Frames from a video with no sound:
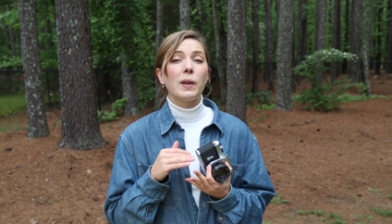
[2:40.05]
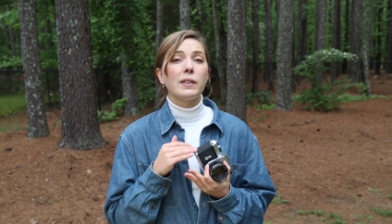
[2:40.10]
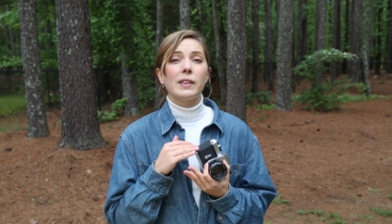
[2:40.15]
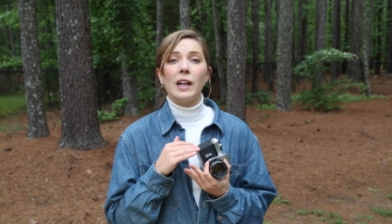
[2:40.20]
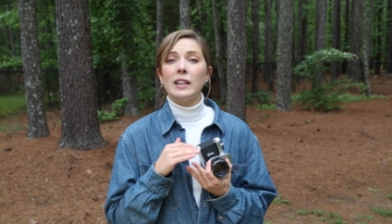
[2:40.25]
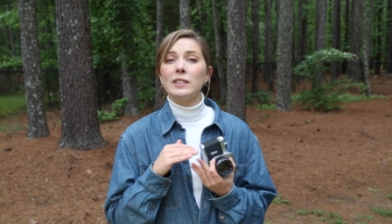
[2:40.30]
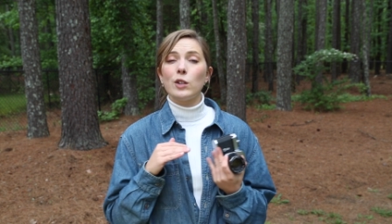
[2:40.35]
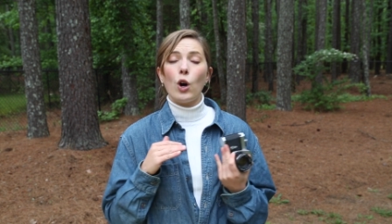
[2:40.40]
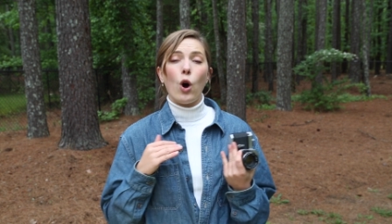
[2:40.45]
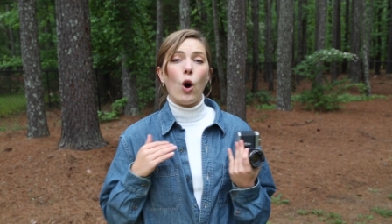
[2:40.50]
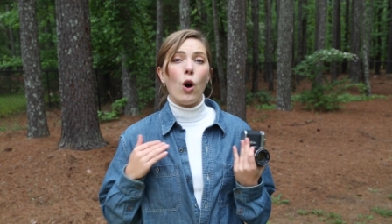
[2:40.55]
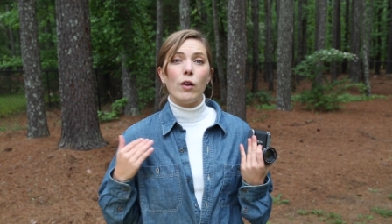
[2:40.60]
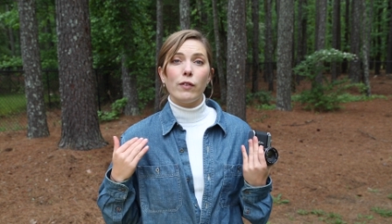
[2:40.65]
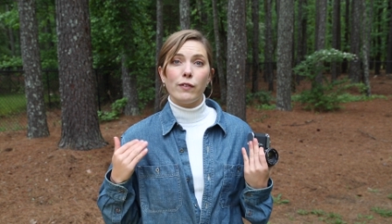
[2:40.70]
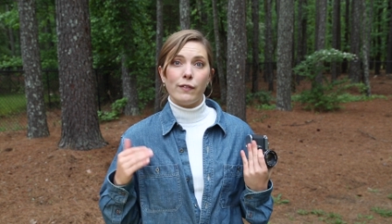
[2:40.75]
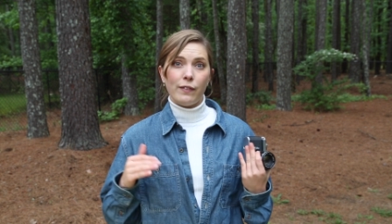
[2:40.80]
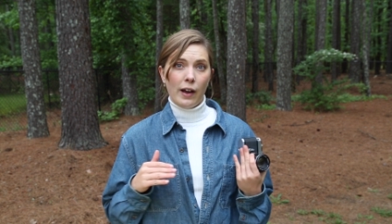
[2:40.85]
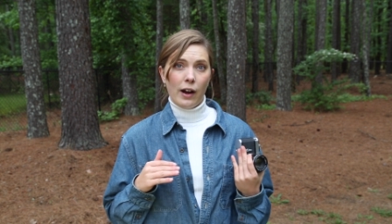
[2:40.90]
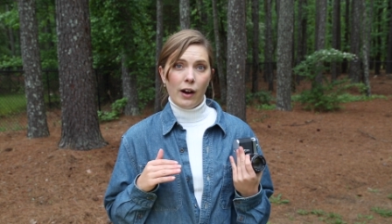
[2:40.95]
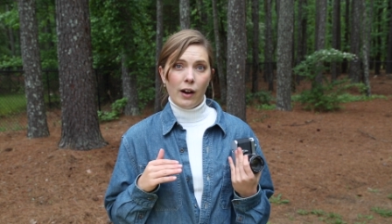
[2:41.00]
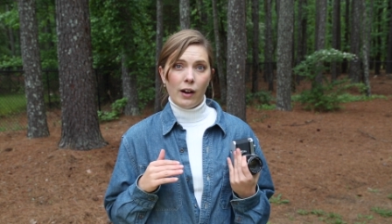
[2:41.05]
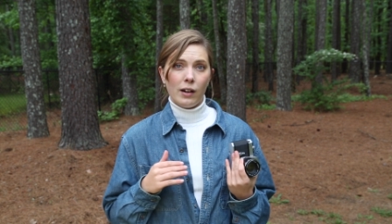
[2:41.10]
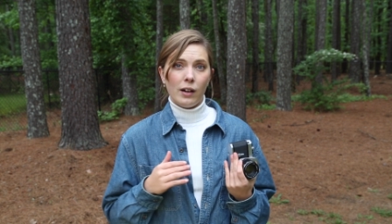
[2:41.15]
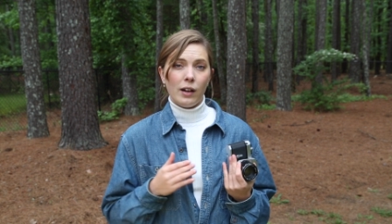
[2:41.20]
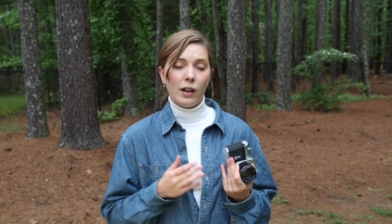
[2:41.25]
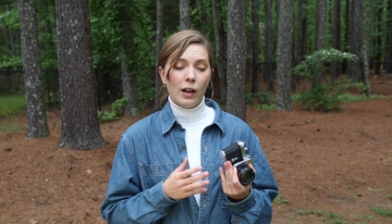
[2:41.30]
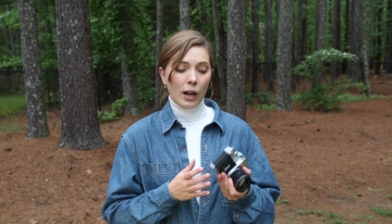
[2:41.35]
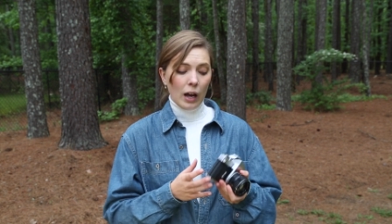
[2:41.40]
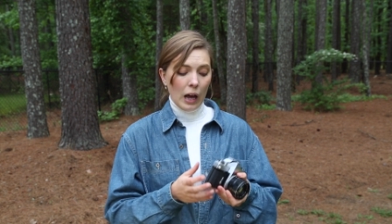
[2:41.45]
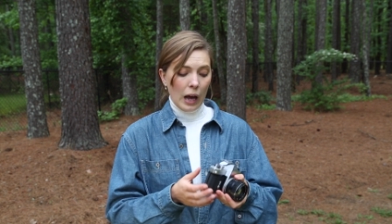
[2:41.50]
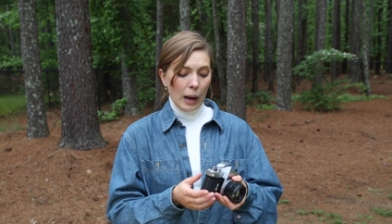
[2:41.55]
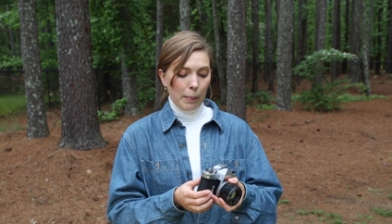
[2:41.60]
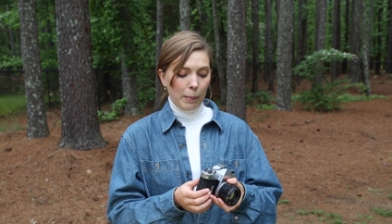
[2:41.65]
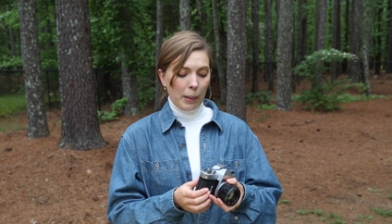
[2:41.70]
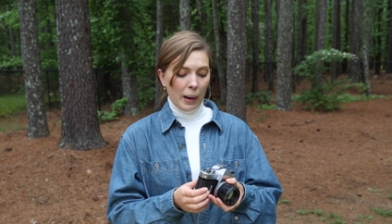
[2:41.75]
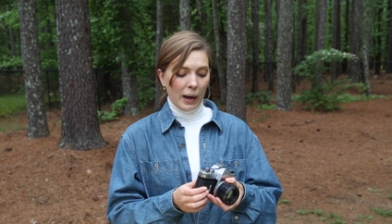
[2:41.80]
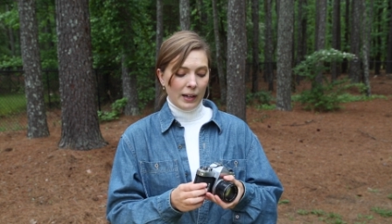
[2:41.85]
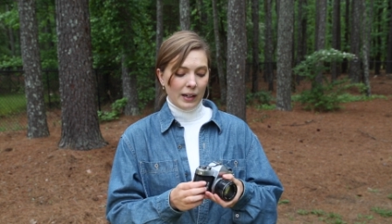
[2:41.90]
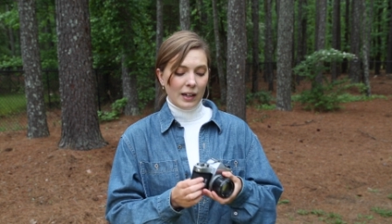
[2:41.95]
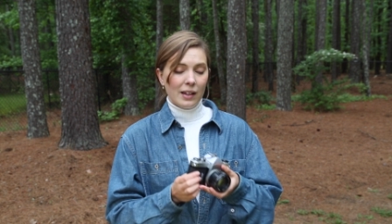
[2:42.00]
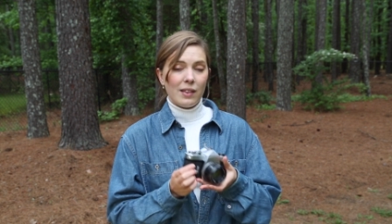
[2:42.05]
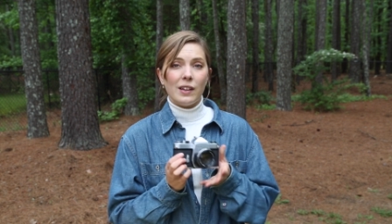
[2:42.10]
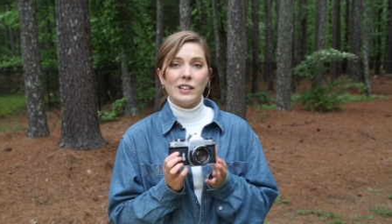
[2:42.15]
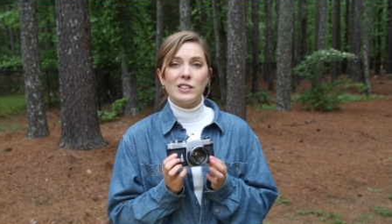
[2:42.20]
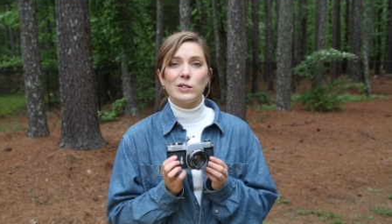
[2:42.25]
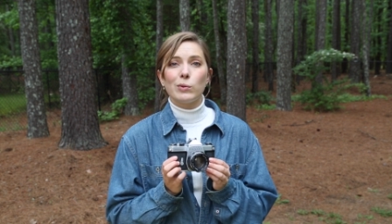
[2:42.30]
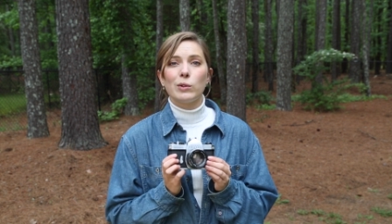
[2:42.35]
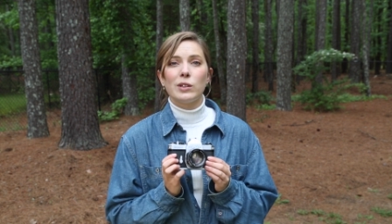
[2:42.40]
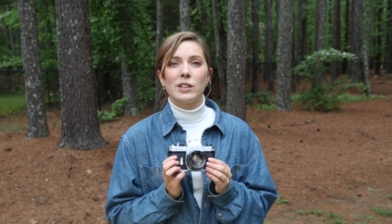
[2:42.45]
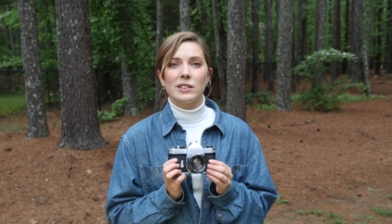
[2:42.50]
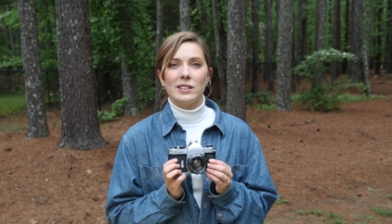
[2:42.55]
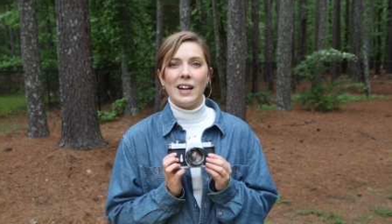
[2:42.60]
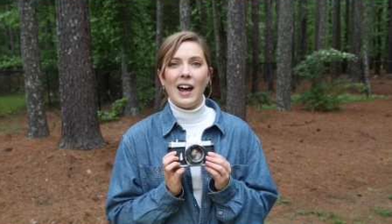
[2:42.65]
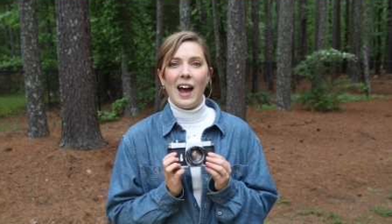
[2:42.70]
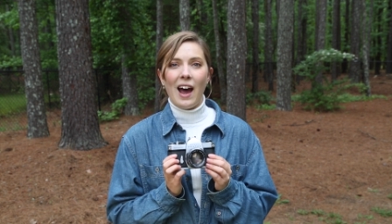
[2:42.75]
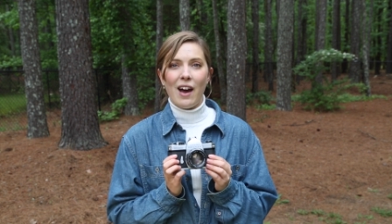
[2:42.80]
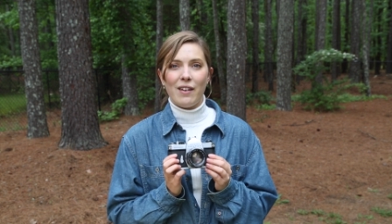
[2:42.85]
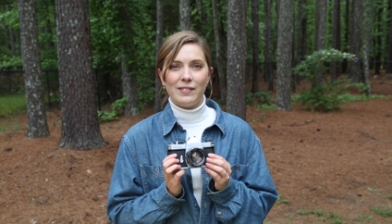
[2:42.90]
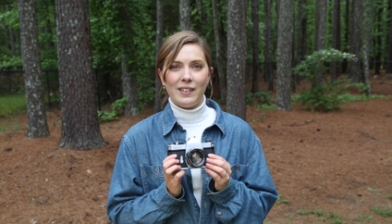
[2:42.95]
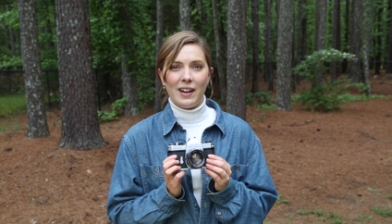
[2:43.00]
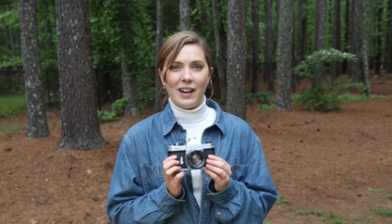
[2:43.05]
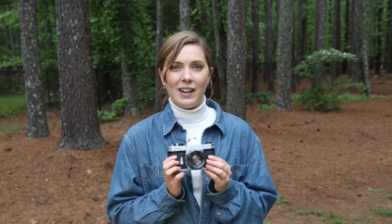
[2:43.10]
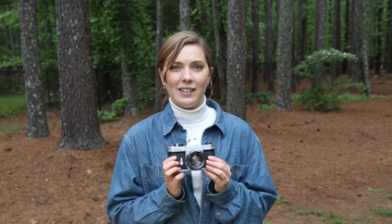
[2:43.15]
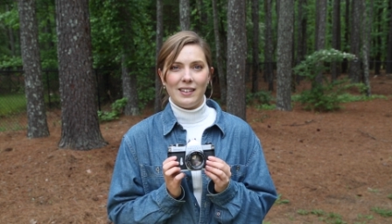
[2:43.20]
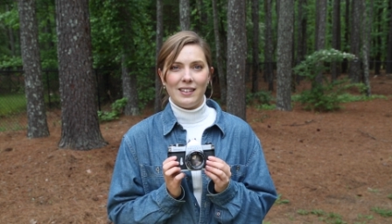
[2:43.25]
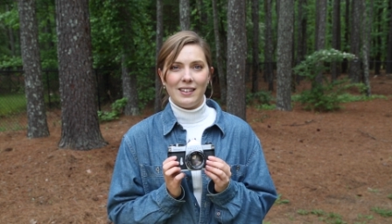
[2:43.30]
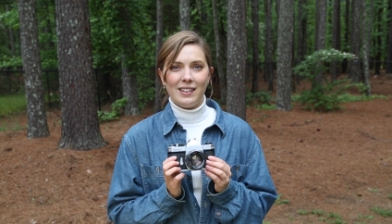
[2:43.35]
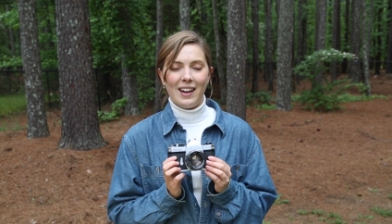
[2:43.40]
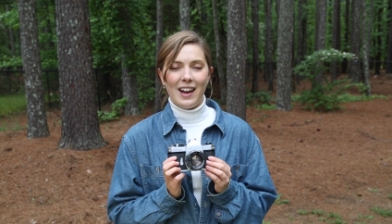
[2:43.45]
That's all fair, but this one doesn't have that.